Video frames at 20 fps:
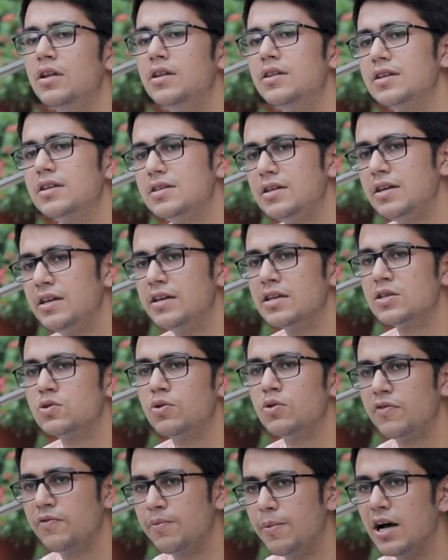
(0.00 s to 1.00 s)
The seniors
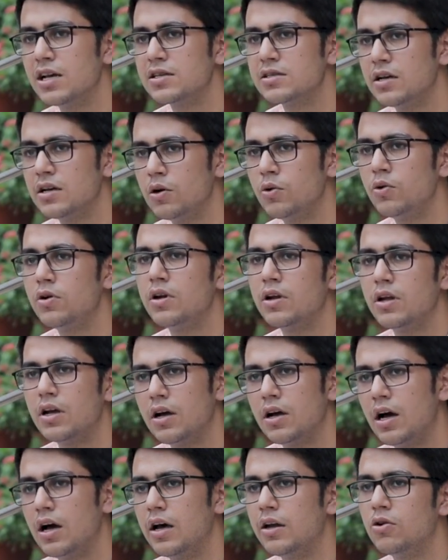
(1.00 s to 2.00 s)
who have passed out
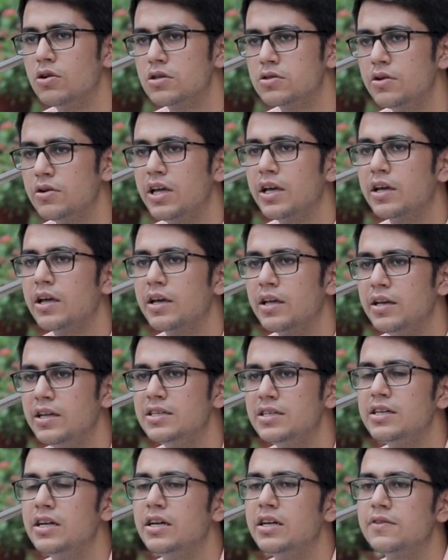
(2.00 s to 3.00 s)
are also taking
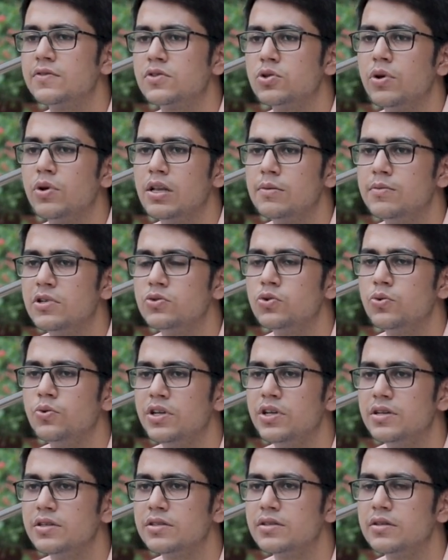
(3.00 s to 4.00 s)
initiatives to help the
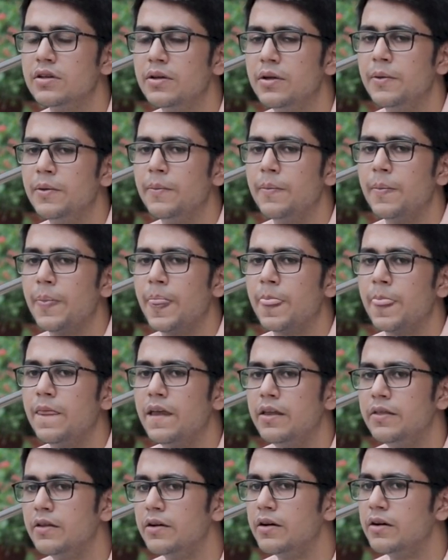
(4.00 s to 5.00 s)
juniors.
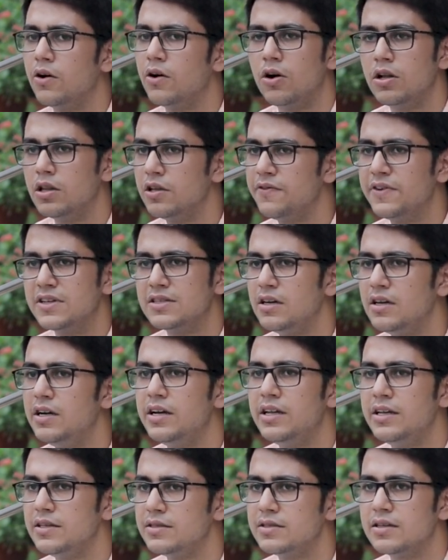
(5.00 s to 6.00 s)
Then all the
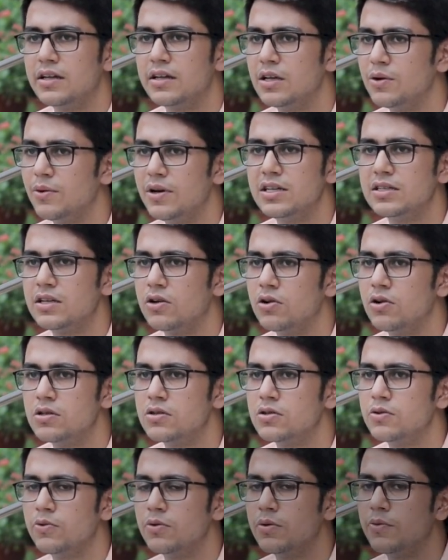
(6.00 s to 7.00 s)
facilities otherwise are
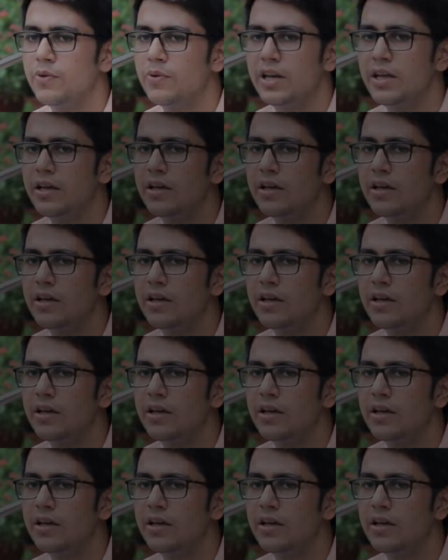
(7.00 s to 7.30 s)
also very